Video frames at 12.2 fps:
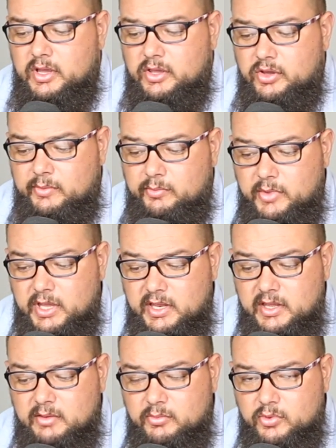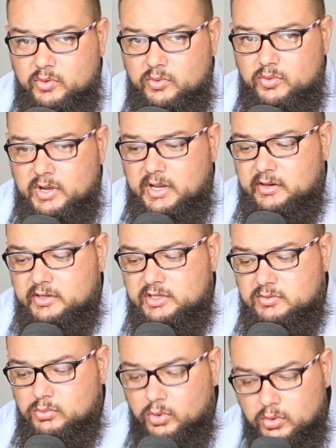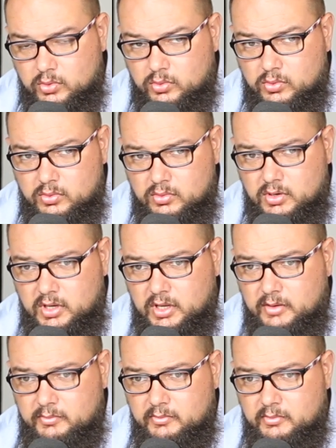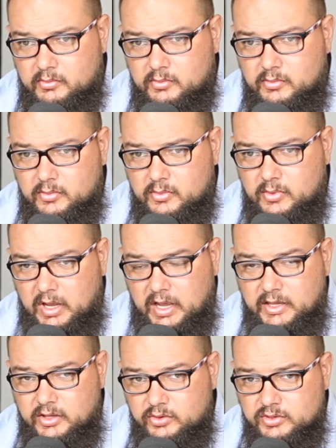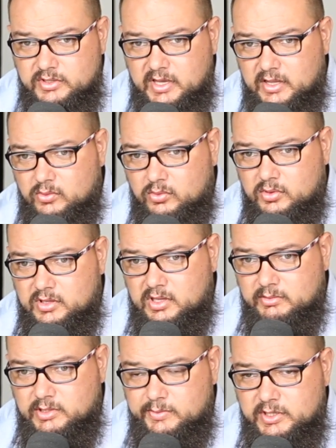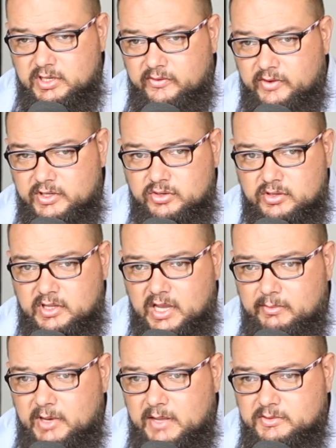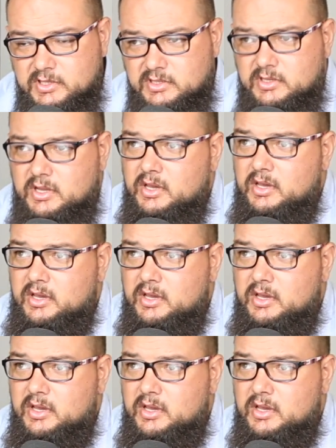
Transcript: you had a medium RAW, and a small RAW. Um, I use that all the time, especially if I shot time lapses.